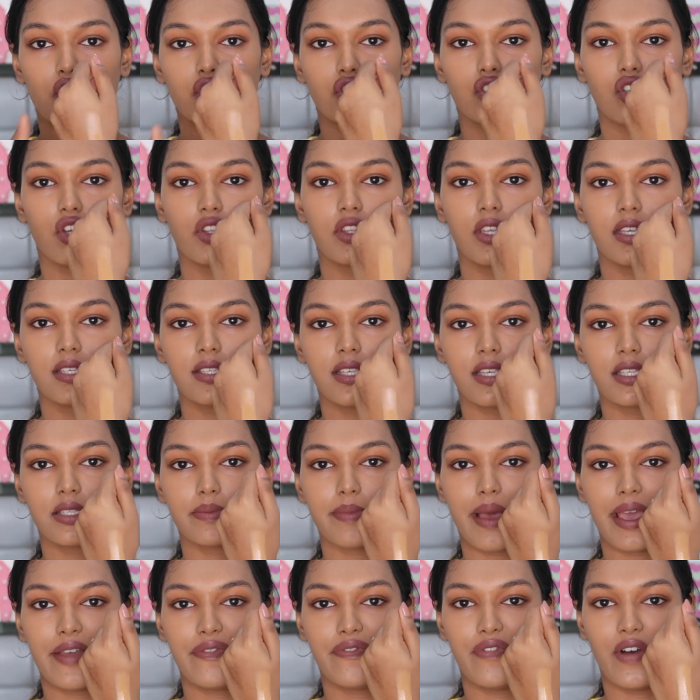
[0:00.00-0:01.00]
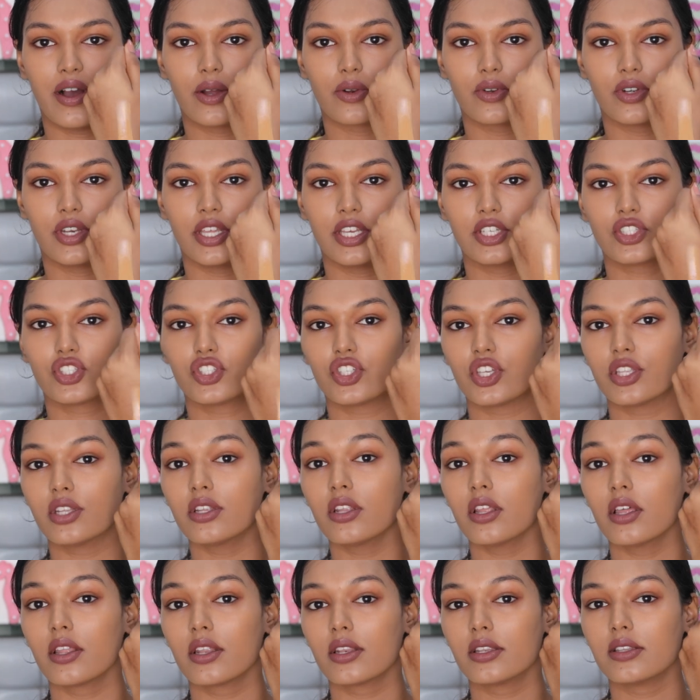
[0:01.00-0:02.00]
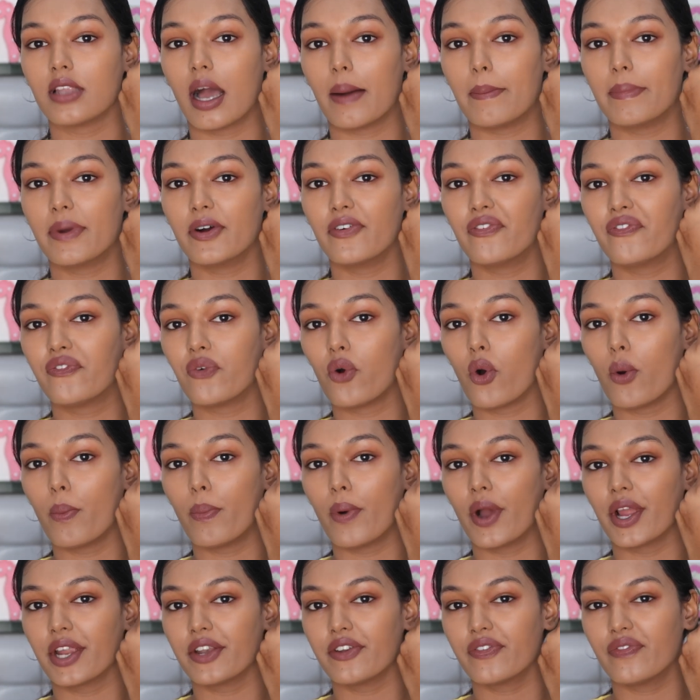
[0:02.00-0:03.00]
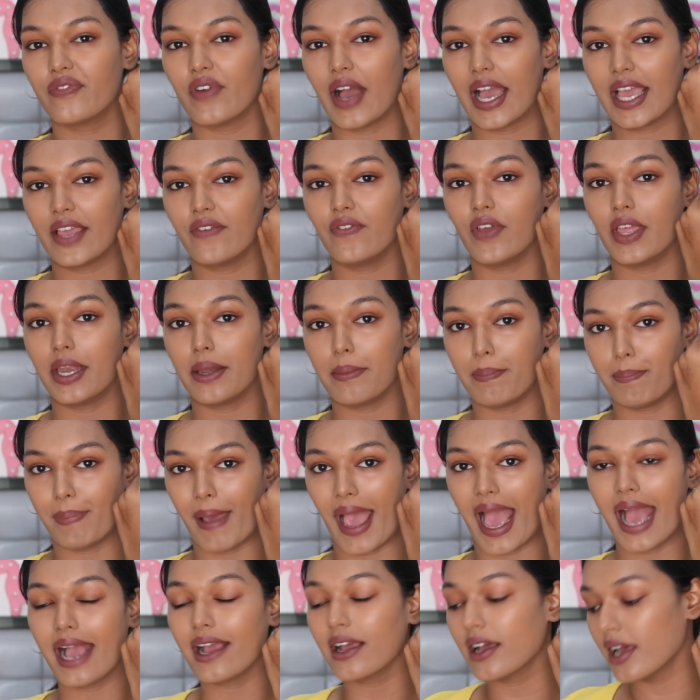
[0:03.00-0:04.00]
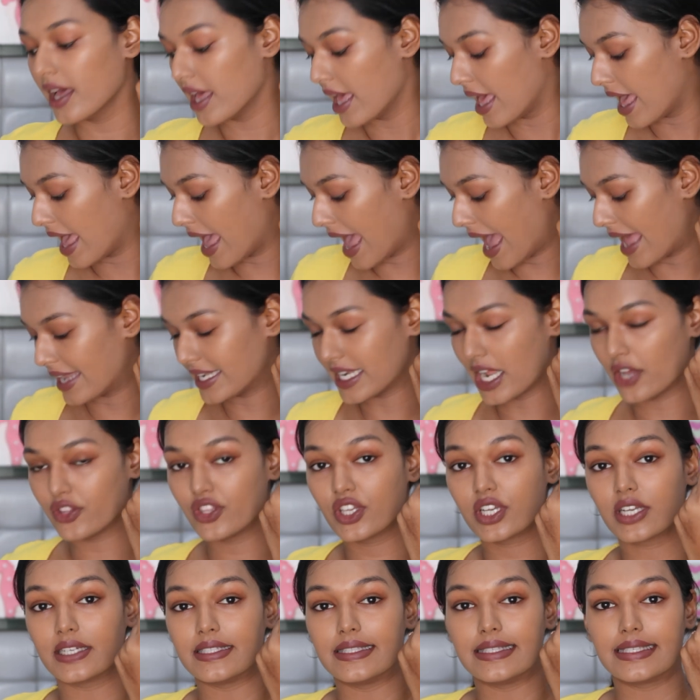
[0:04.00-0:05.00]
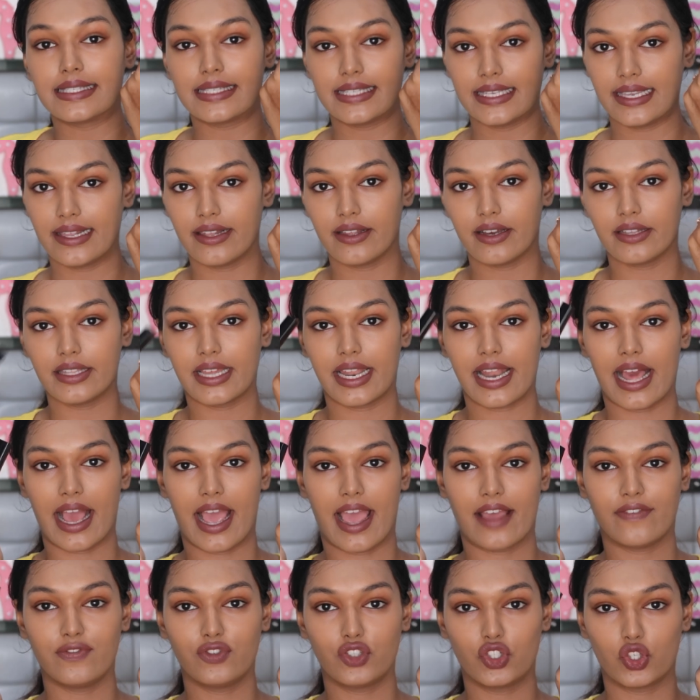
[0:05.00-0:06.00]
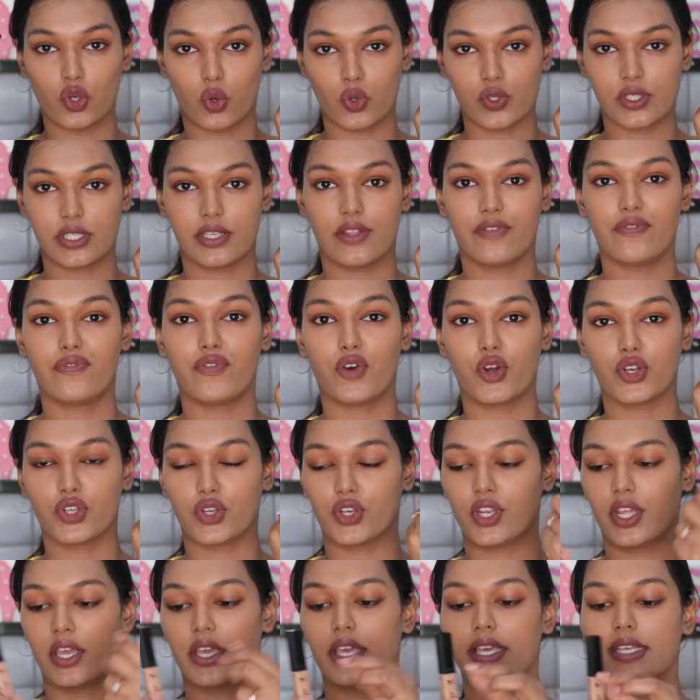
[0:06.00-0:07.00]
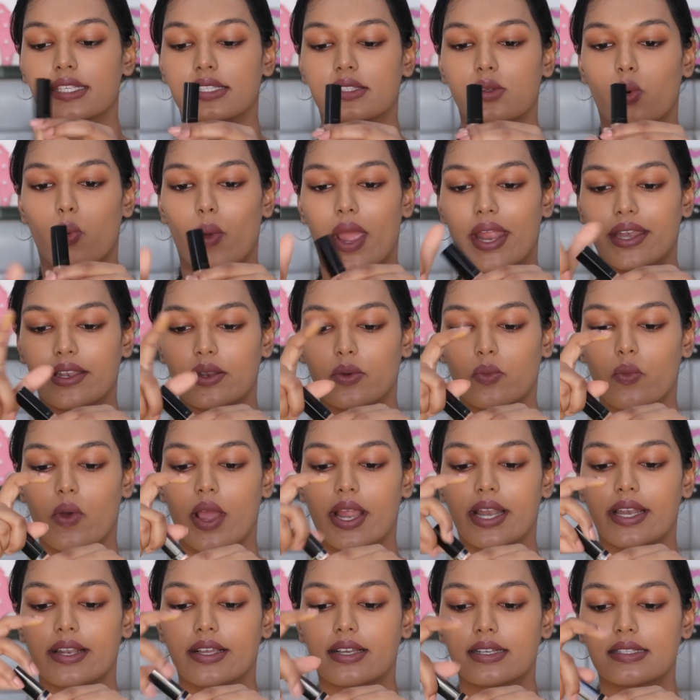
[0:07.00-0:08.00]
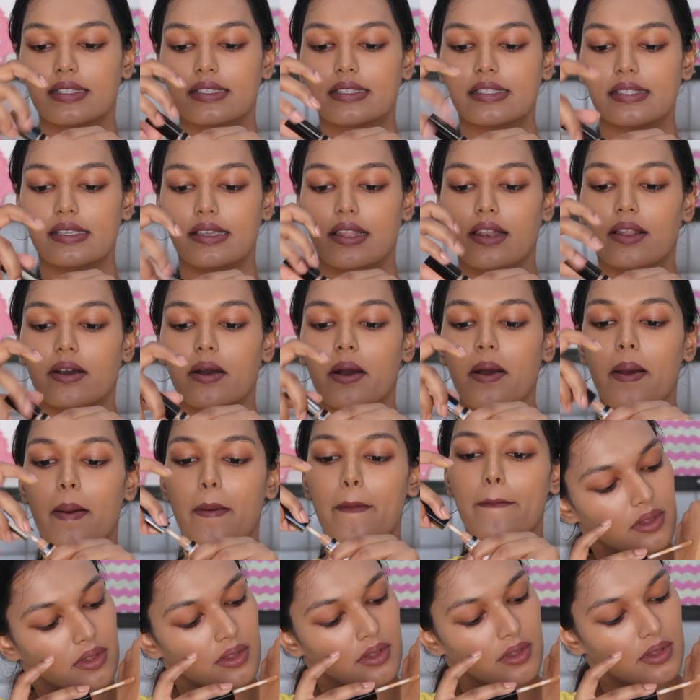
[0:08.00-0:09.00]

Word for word: So this is my foundation number 4.5 in Pac, and now the concealer that I have chosen for today is the Wet n Wild concealer.